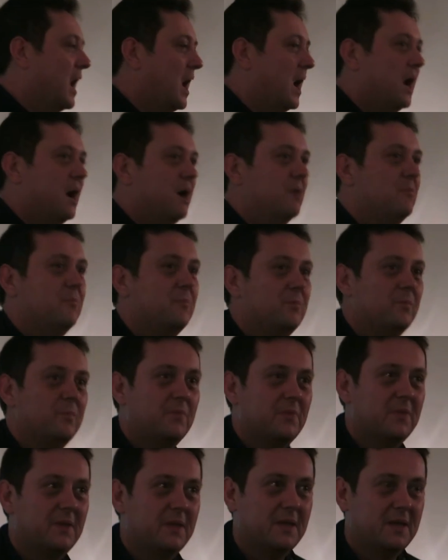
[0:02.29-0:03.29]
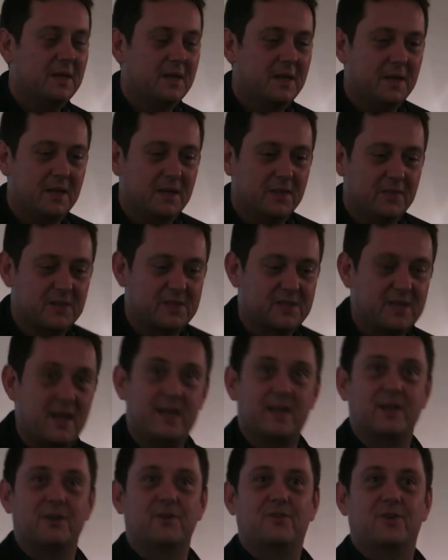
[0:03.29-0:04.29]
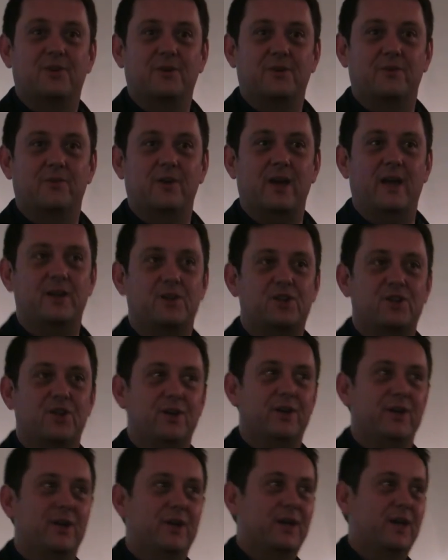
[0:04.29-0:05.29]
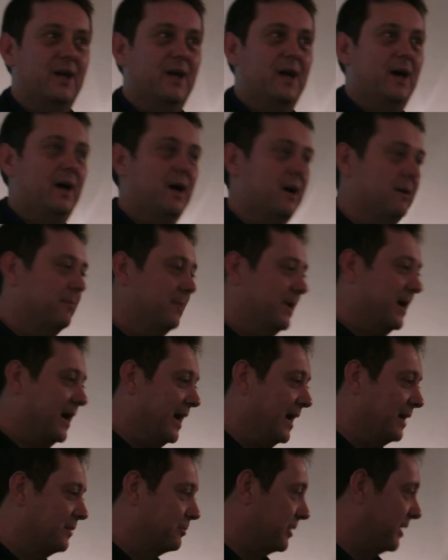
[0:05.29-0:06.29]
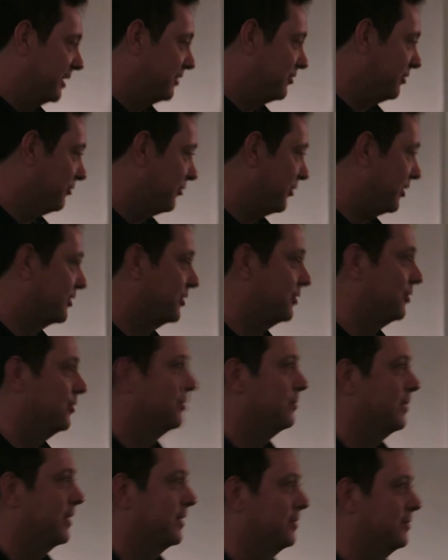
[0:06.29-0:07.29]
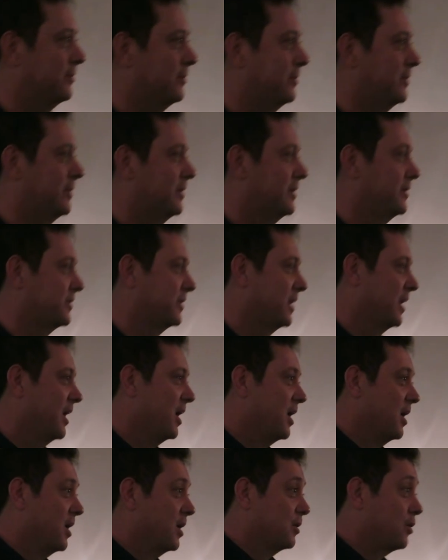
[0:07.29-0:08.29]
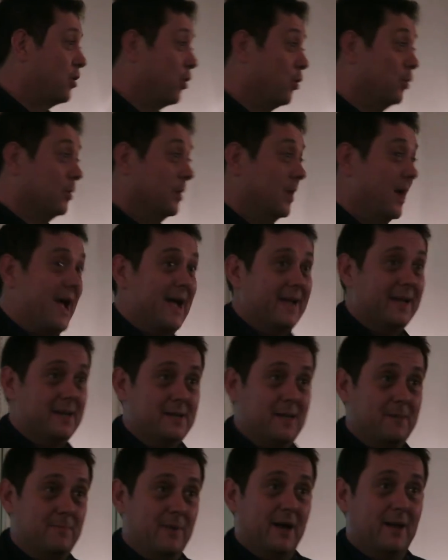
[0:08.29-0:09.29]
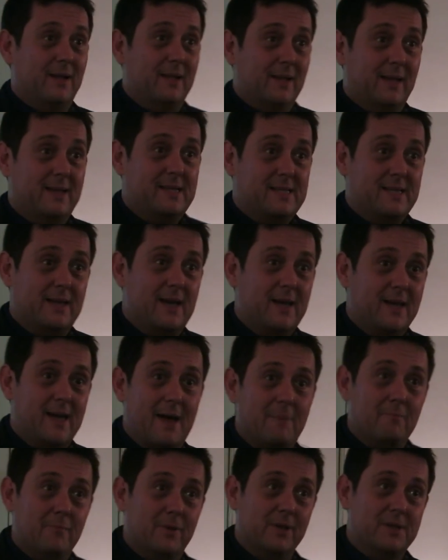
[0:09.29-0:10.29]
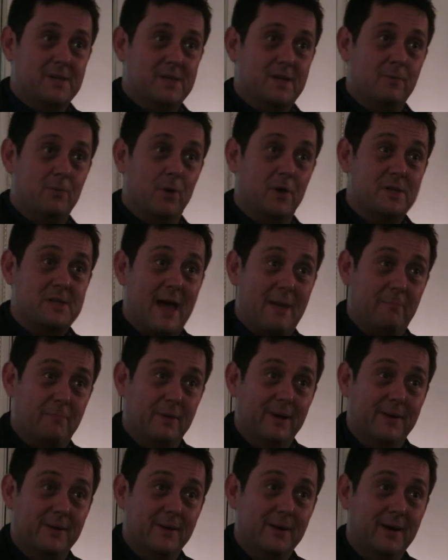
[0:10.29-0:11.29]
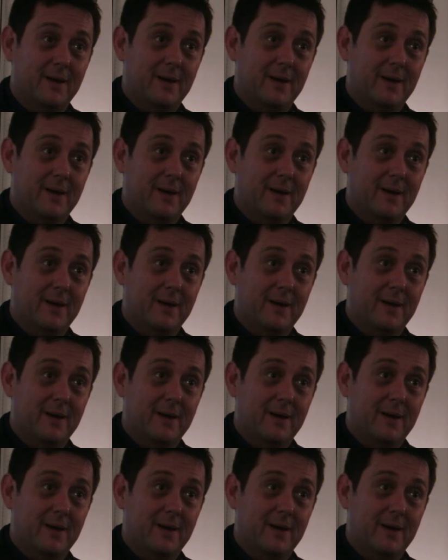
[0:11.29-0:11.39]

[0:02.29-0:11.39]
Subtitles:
The second reaction I had when Adrian first talked about it was, cool, academia, let's take a gamble and see what's happened.